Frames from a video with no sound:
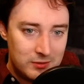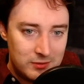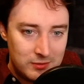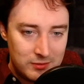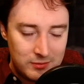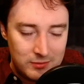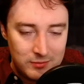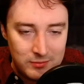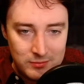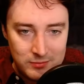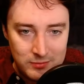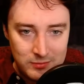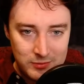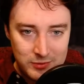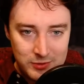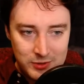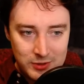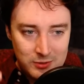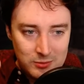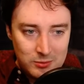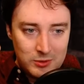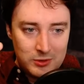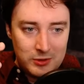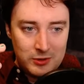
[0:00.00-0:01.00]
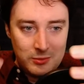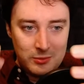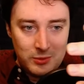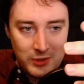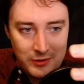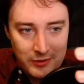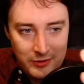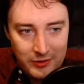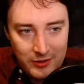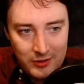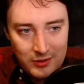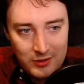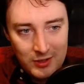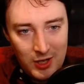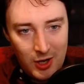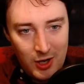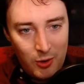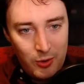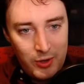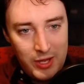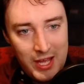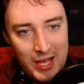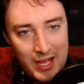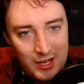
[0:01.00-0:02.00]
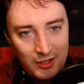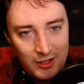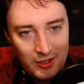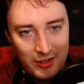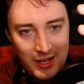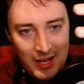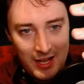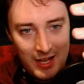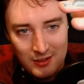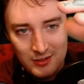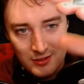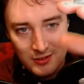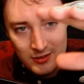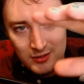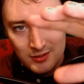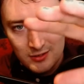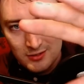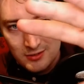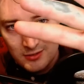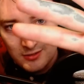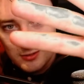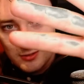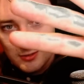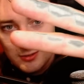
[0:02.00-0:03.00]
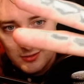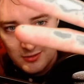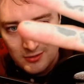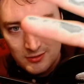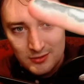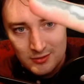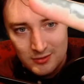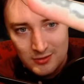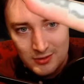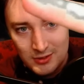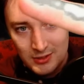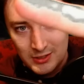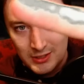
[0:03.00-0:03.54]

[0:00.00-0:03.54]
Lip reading: There's no wonder. Where is it? Oh, yeah, look at that. Look at